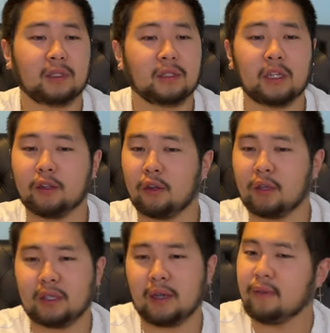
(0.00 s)

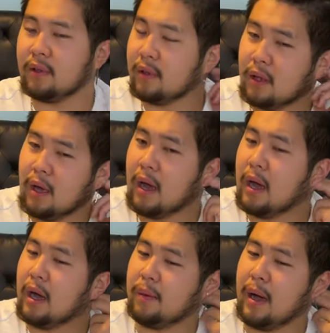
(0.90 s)
G37,
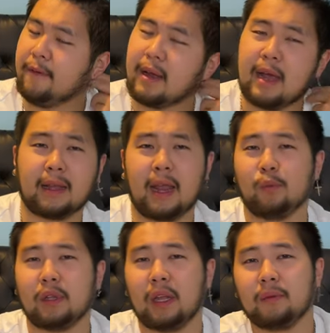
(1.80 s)
I forgot
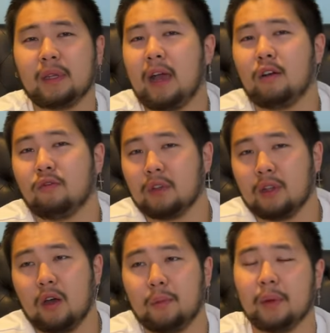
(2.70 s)
camera names, I don't really
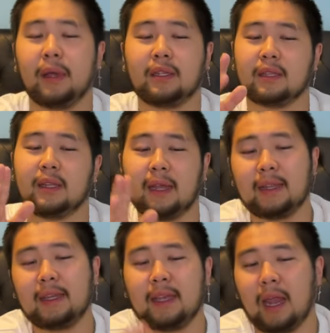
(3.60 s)
know, but basically
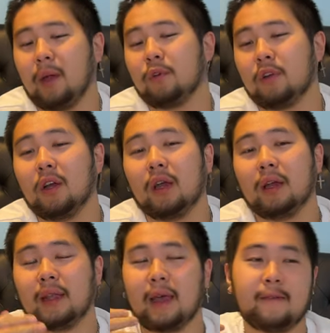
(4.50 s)
any camera
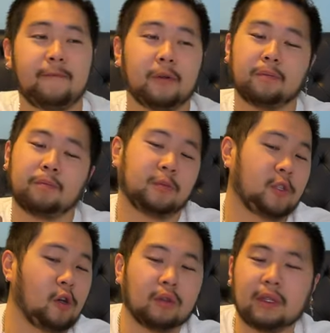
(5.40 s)
that from
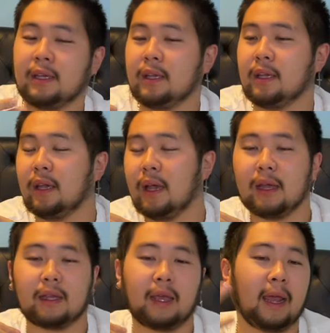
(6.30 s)
Sony,
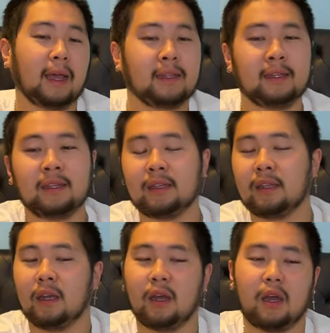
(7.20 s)
Canon,
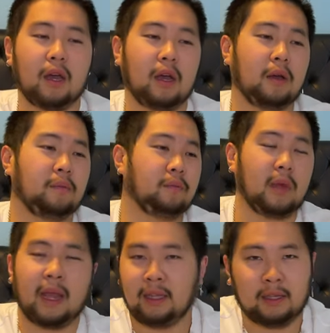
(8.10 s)

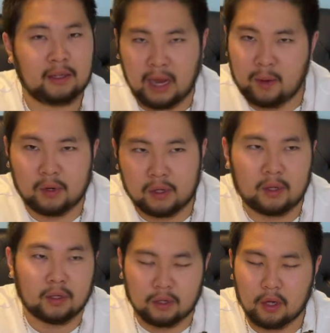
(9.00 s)
any camera,
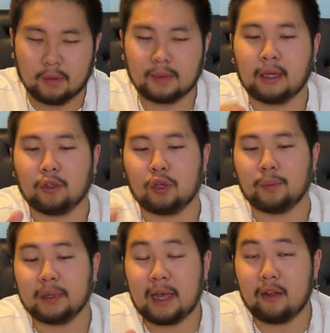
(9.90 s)
you know what I'm saying, you can
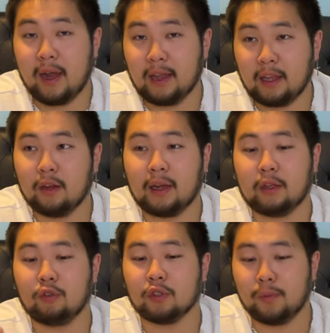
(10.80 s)
put that right here and it
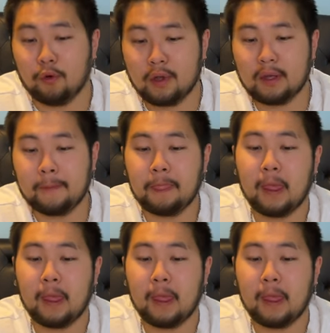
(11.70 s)
will support it.